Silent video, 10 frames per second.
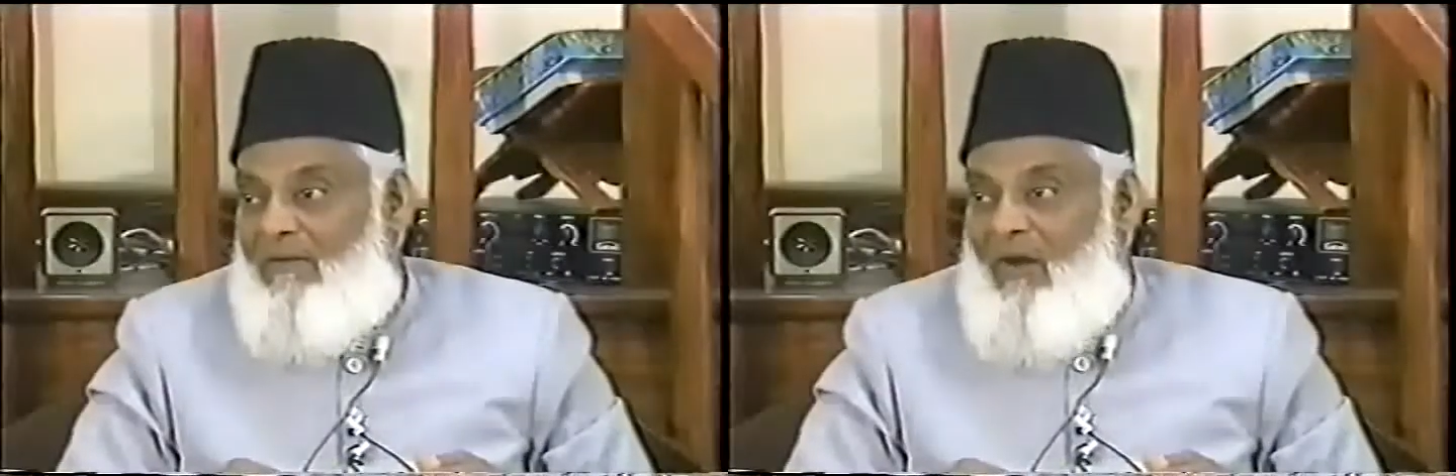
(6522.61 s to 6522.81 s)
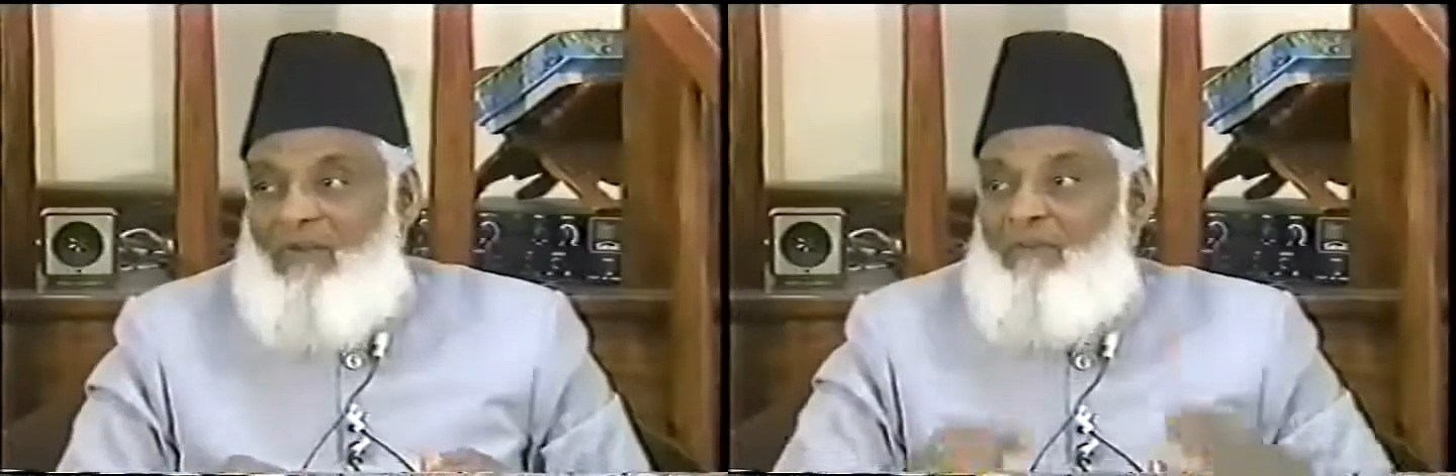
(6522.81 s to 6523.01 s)

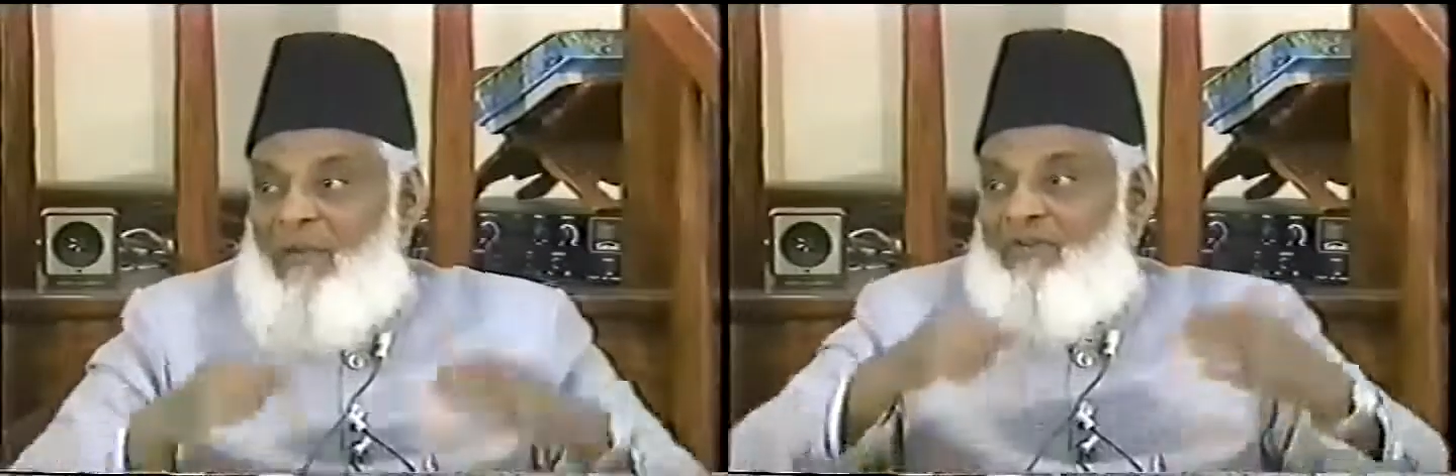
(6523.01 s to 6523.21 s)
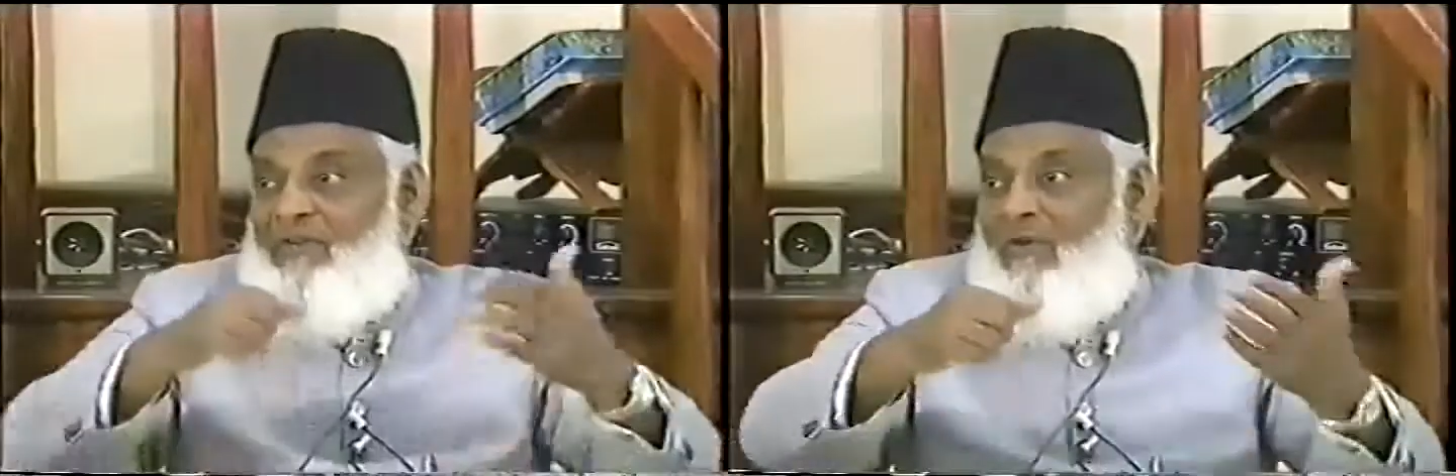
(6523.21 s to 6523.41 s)
On the
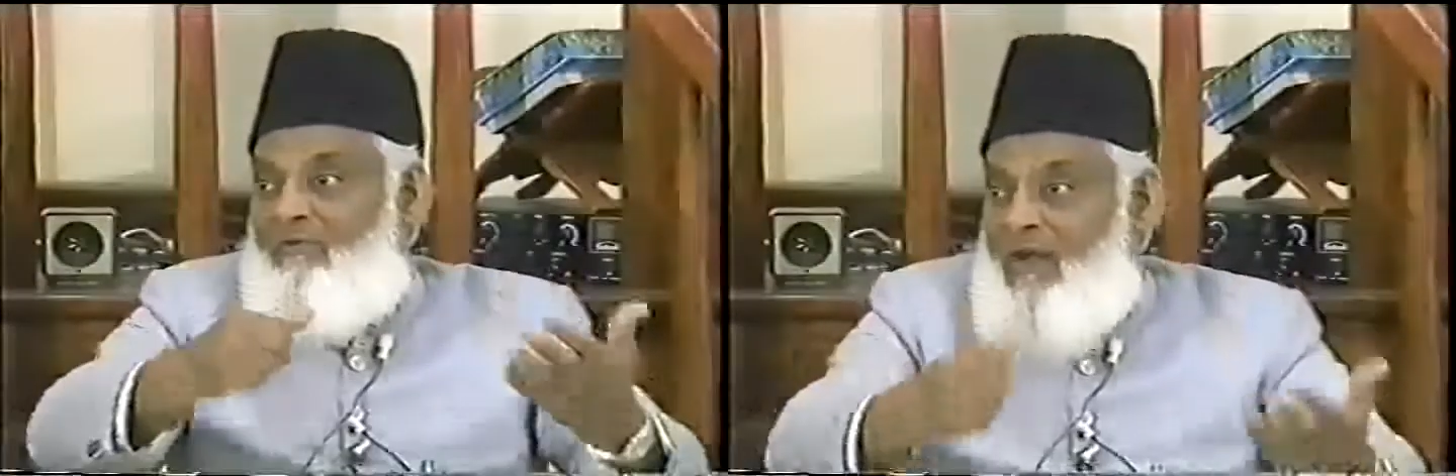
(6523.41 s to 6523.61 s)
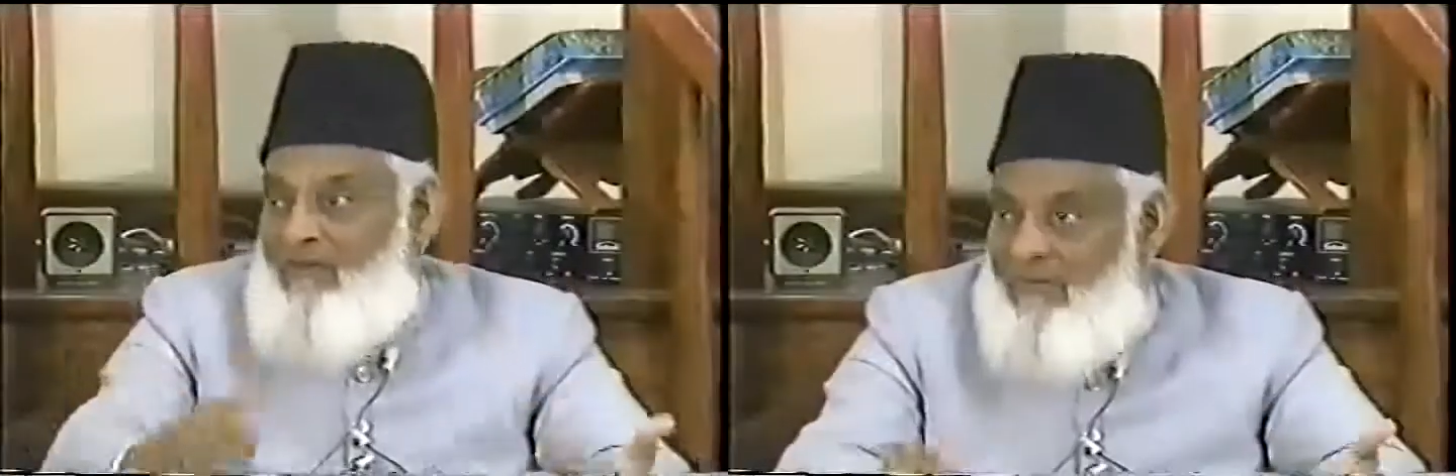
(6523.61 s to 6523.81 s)
basis of
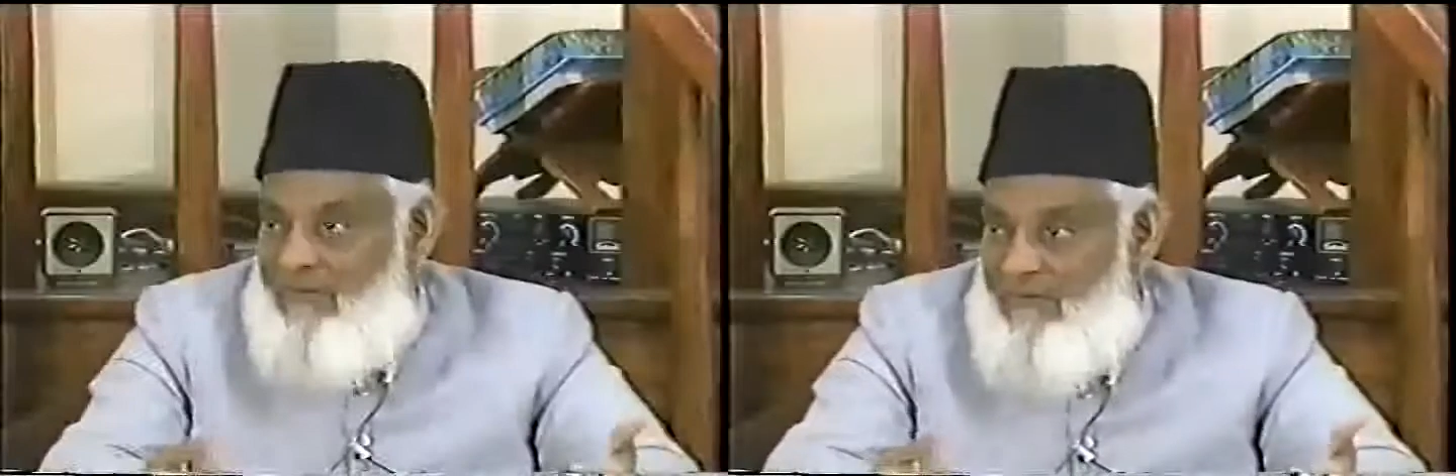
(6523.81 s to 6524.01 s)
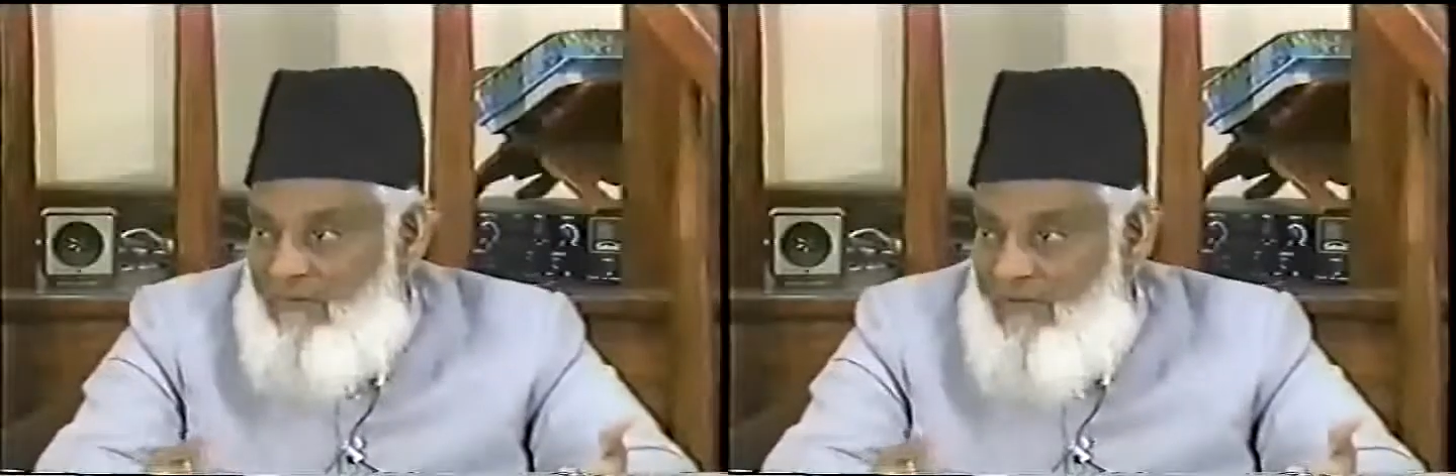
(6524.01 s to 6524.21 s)
what?
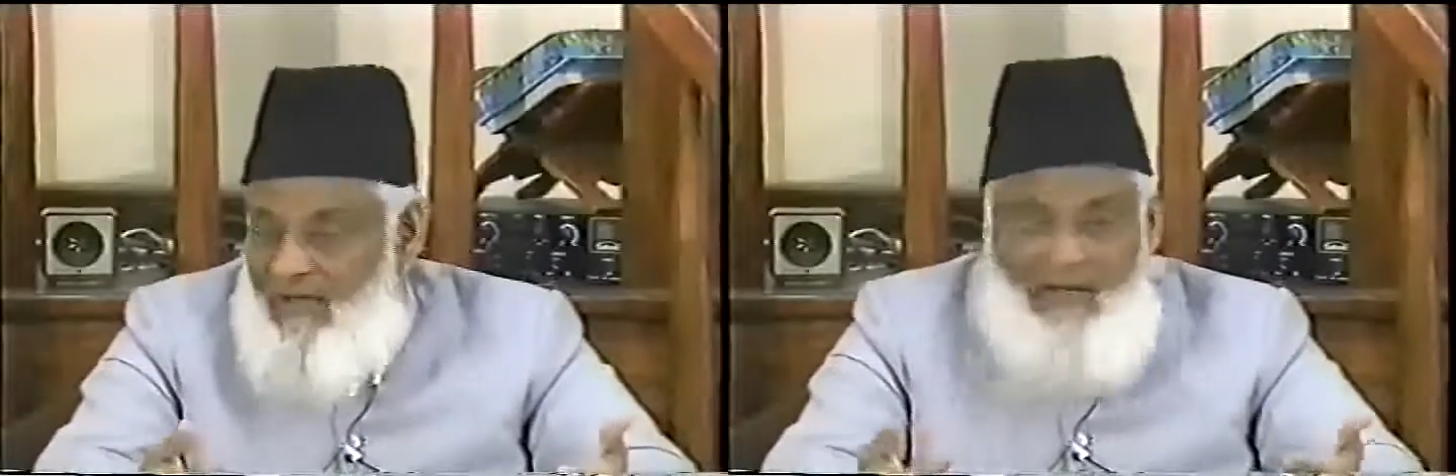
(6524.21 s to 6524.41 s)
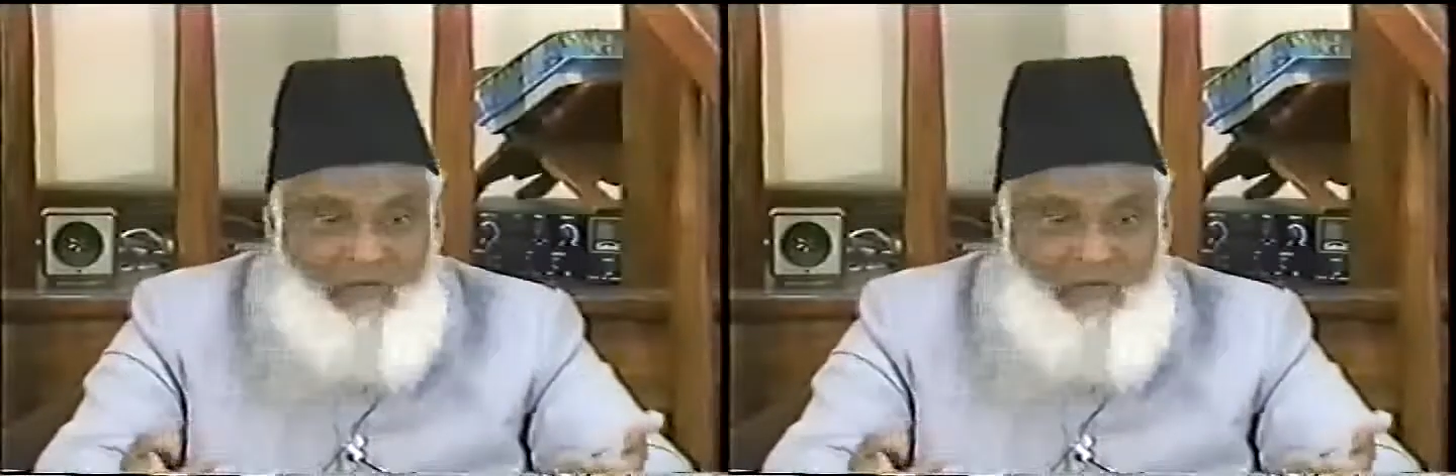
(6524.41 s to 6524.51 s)
Allah